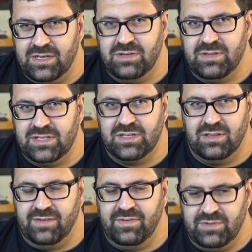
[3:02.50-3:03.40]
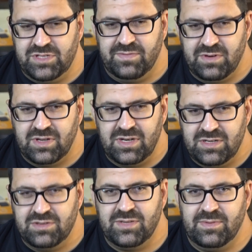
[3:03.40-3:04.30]
in 2011 was, if you're going to
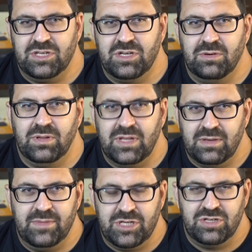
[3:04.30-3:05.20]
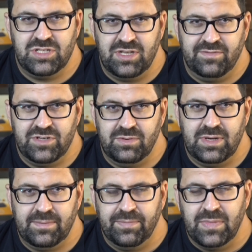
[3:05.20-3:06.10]
do something, totally commit yourself to
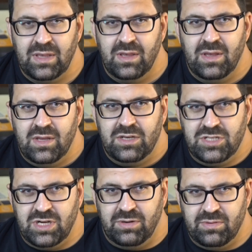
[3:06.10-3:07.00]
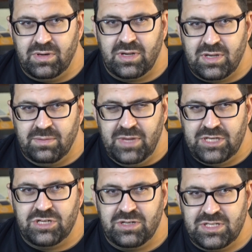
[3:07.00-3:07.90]
it. Don't
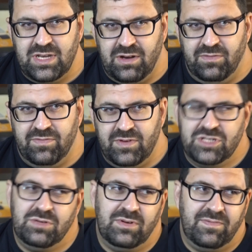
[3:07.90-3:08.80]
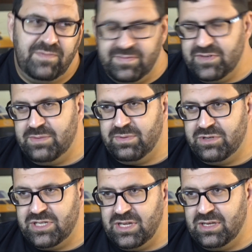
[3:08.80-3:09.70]
commit yourself to it
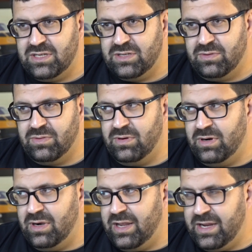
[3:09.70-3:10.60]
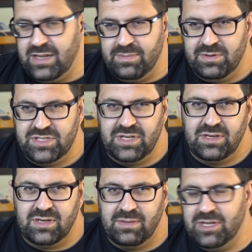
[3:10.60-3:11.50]
50% or
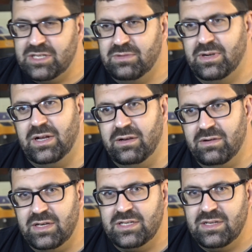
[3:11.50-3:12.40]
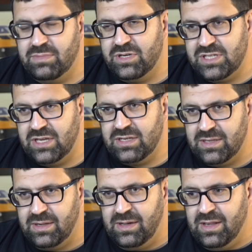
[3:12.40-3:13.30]
80%. Commit to it 110%.
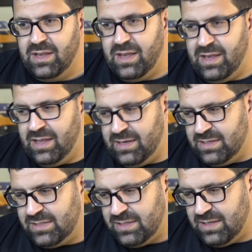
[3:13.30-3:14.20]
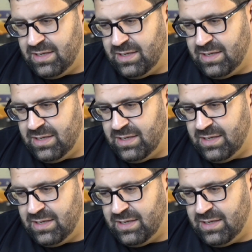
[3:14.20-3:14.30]
And,